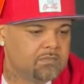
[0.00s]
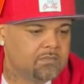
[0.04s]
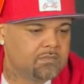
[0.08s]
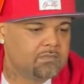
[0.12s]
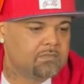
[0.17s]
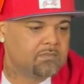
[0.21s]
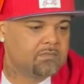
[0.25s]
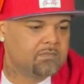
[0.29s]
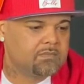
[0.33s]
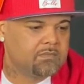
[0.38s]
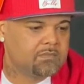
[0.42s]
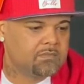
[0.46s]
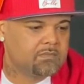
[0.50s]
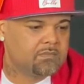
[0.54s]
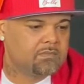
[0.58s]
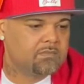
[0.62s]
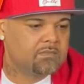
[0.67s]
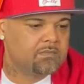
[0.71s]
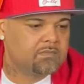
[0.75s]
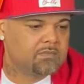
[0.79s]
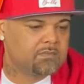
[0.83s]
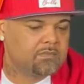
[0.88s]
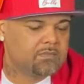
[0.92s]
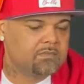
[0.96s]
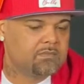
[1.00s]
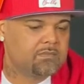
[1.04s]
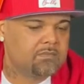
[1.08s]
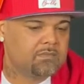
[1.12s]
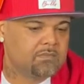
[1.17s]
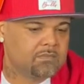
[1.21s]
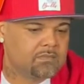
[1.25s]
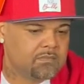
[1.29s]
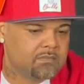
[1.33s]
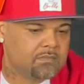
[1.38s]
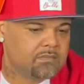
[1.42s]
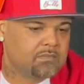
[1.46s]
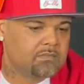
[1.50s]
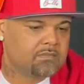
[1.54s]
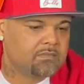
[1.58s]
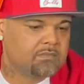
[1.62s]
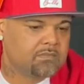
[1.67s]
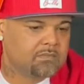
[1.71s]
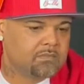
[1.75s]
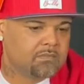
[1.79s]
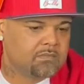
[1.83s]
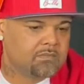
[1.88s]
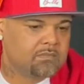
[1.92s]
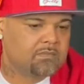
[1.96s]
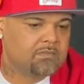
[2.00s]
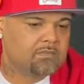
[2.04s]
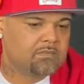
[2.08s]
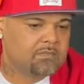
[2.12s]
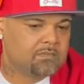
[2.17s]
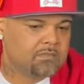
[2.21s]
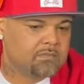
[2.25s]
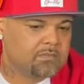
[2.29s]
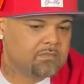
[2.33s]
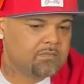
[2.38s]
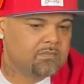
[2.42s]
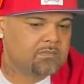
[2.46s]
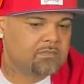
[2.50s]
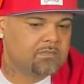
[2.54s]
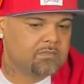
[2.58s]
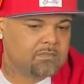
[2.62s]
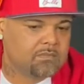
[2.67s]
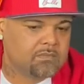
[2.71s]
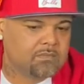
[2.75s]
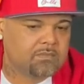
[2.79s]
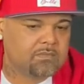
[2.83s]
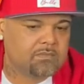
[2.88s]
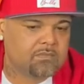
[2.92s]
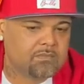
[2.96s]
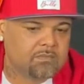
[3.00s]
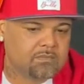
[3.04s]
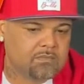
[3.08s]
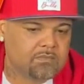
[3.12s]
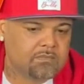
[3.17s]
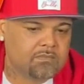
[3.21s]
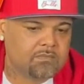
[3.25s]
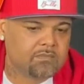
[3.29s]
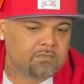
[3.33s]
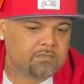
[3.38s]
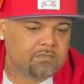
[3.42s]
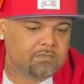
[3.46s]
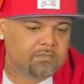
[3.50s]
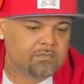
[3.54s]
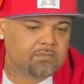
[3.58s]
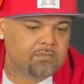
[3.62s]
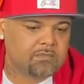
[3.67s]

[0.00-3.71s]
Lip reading: (not speaking)